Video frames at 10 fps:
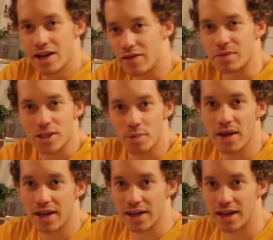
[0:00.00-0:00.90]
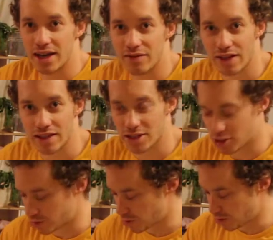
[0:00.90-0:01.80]
If I'm spinning it, I have less
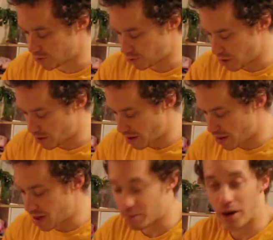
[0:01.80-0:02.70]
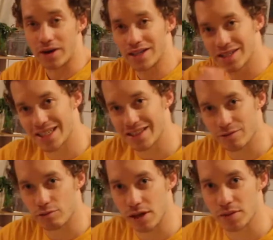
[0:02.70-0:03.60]
control over where that thin part is, and I've
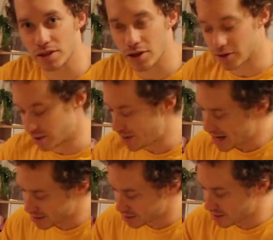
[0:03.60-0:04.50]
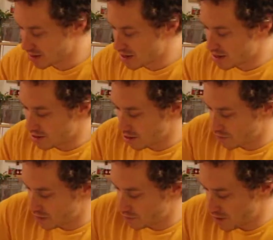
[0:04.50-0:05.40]
ripped dough in the past. Not
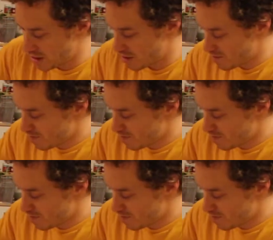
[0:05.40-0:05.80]
very fun.